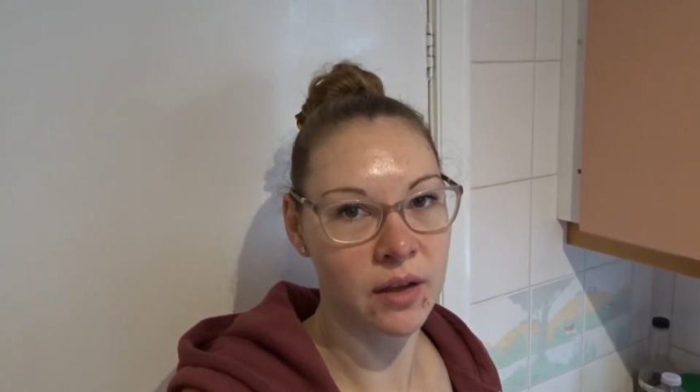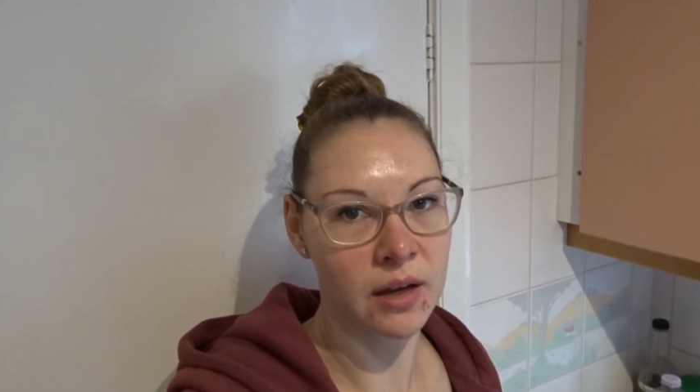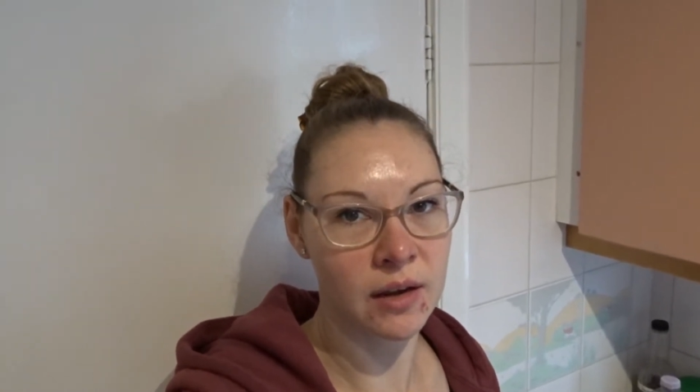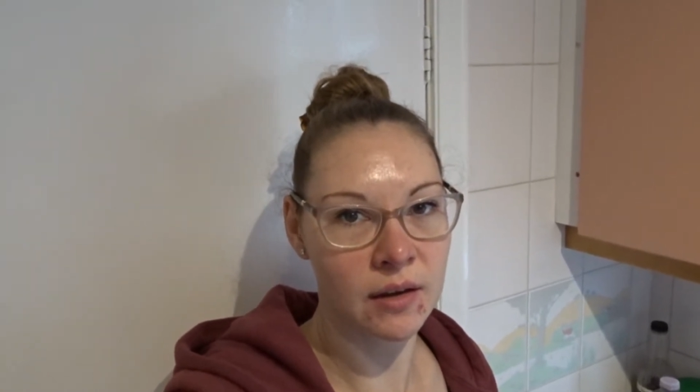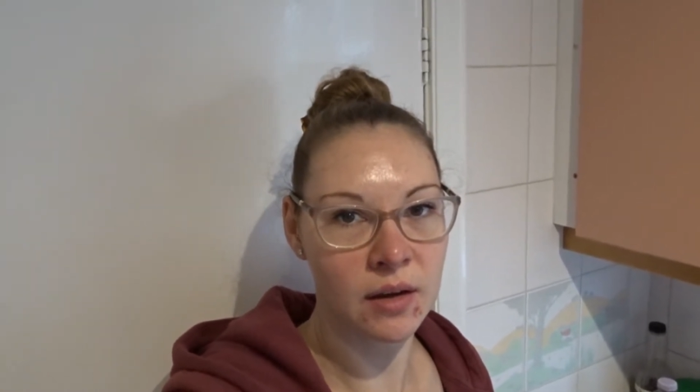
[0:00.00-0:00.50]

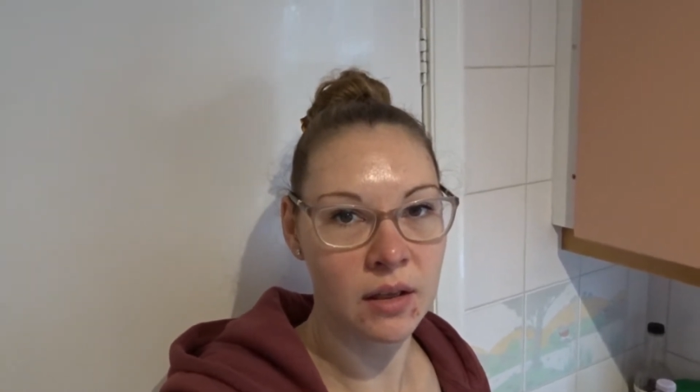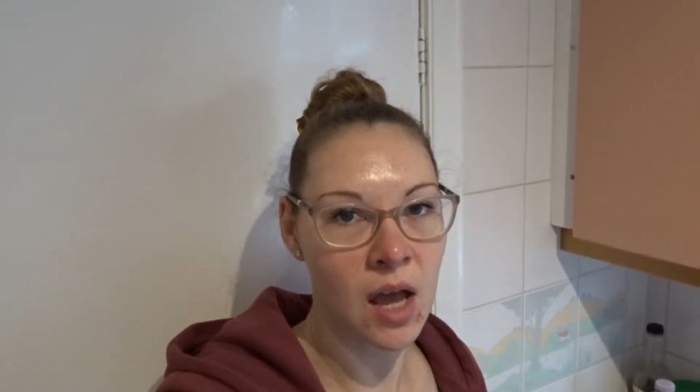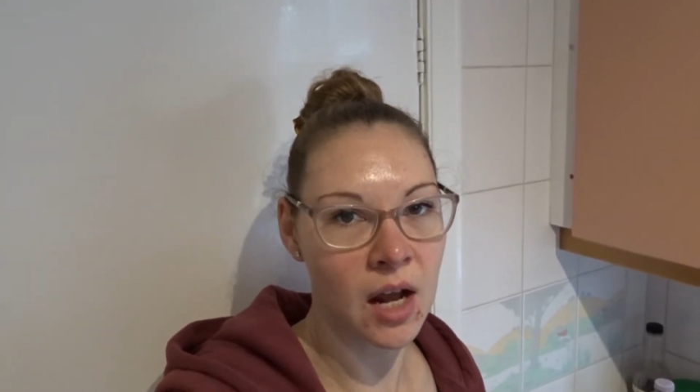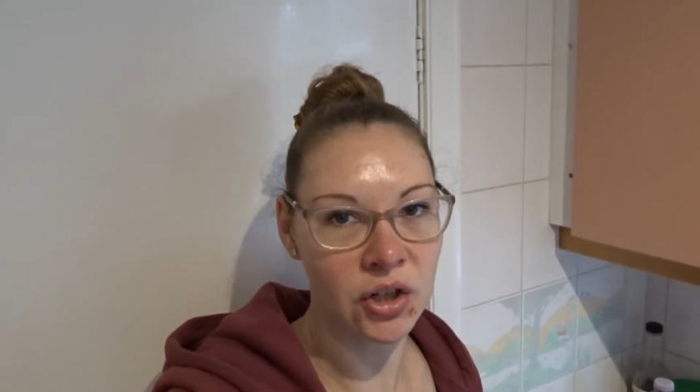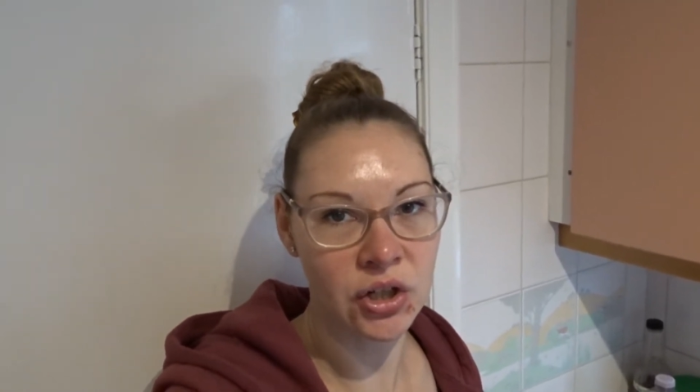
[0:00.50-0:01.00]
The
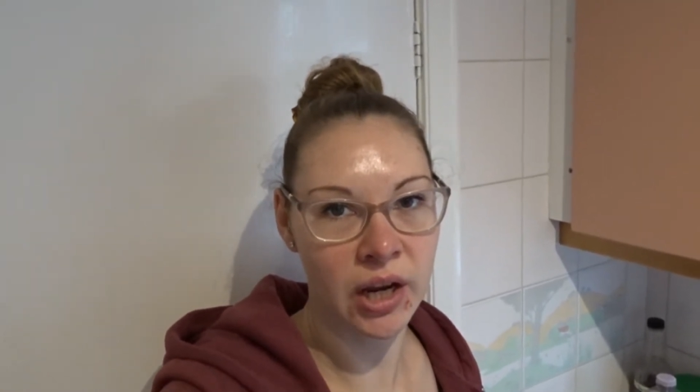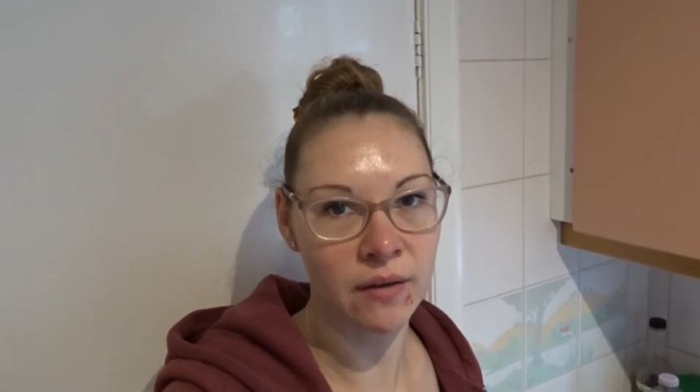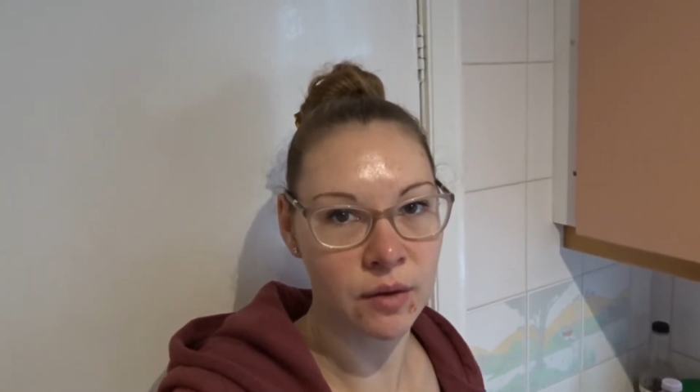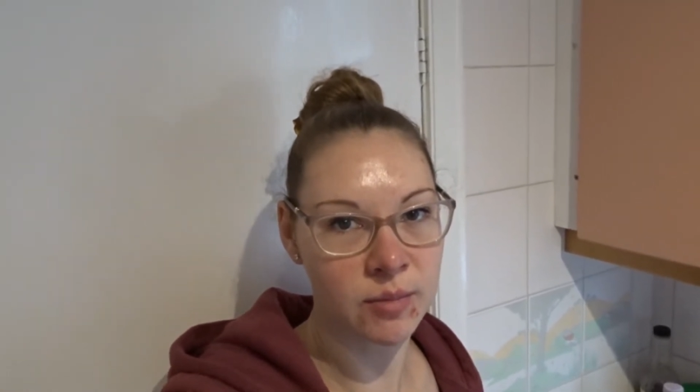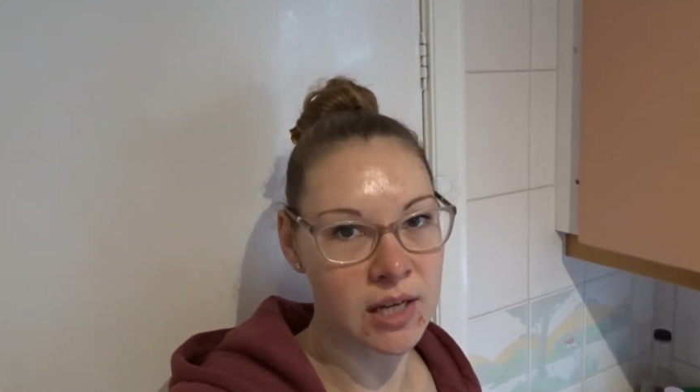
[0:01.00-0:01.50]
large
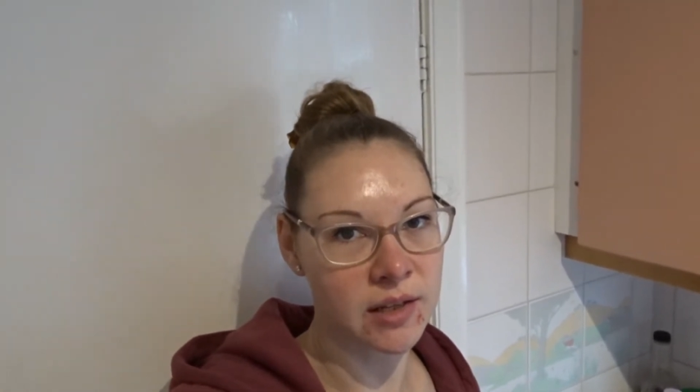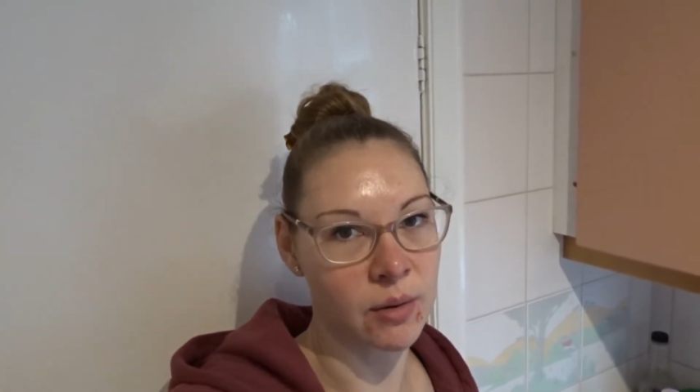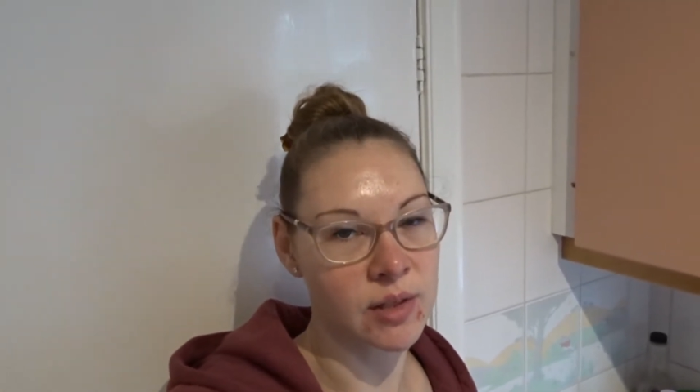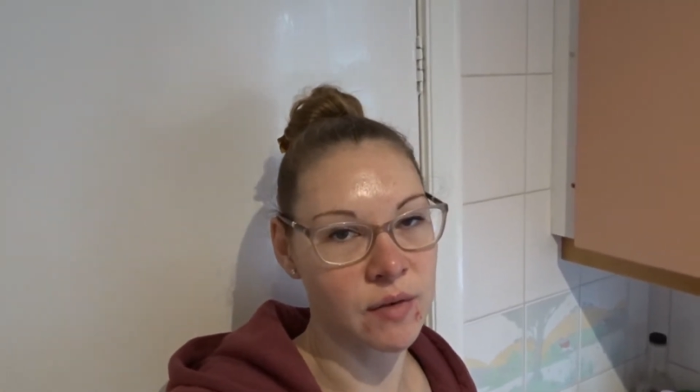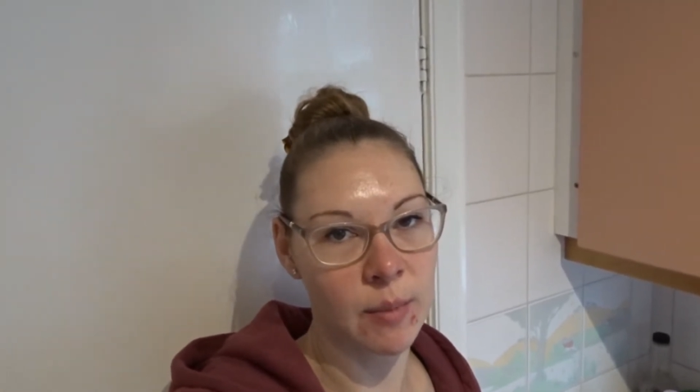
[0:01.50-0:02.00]
chicken from
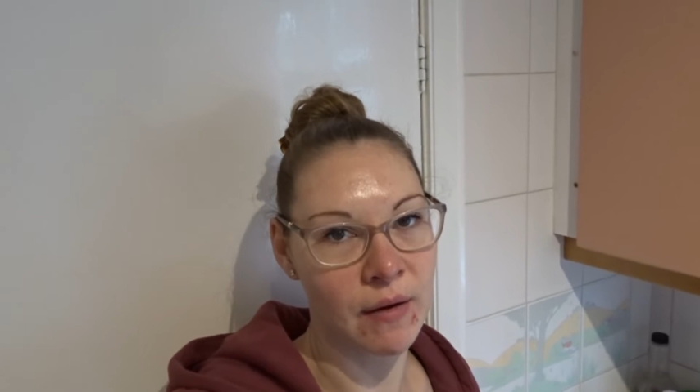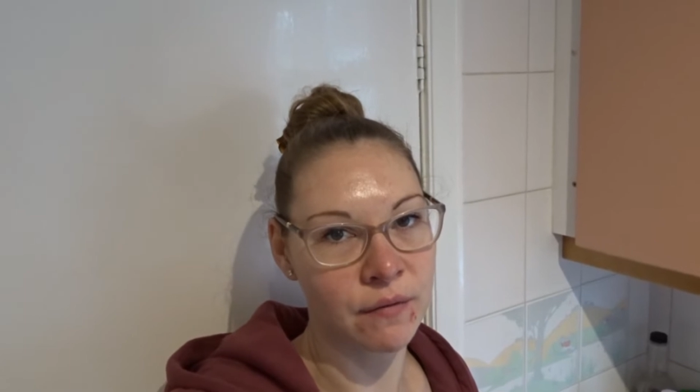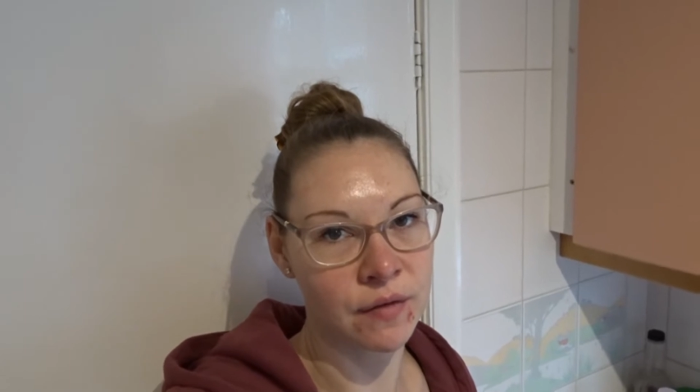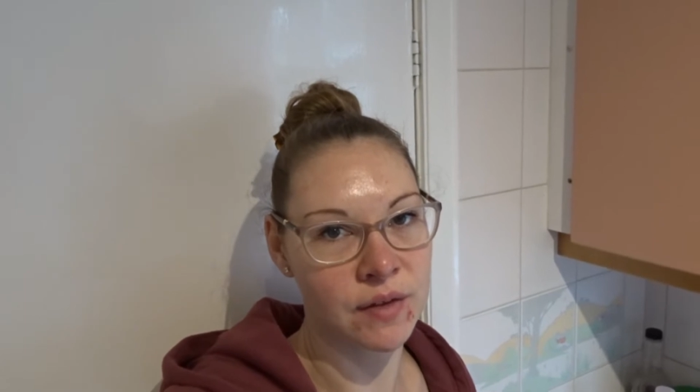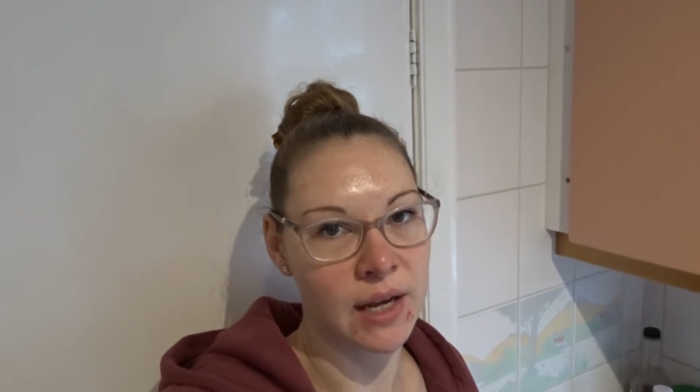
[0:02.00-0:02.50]
Tesco is
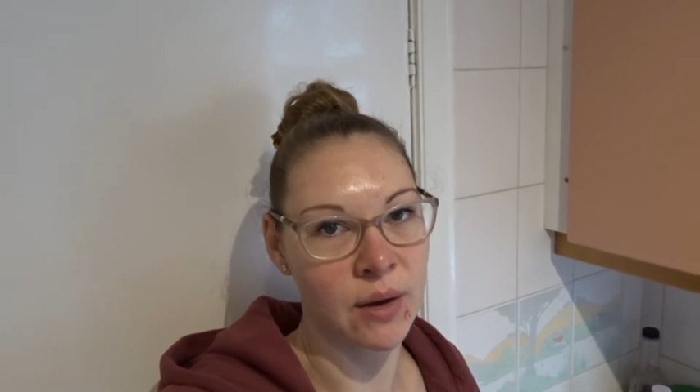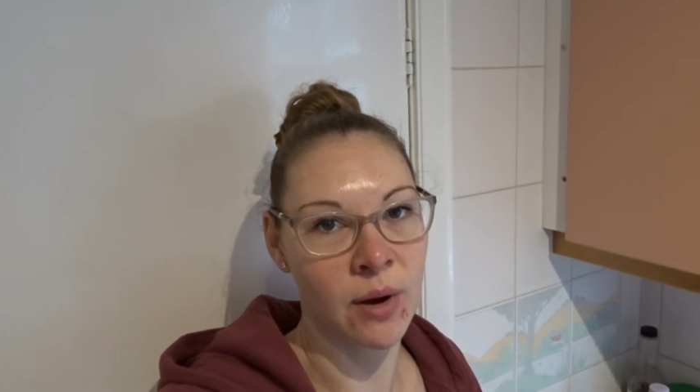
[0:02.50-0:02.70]
£3.50,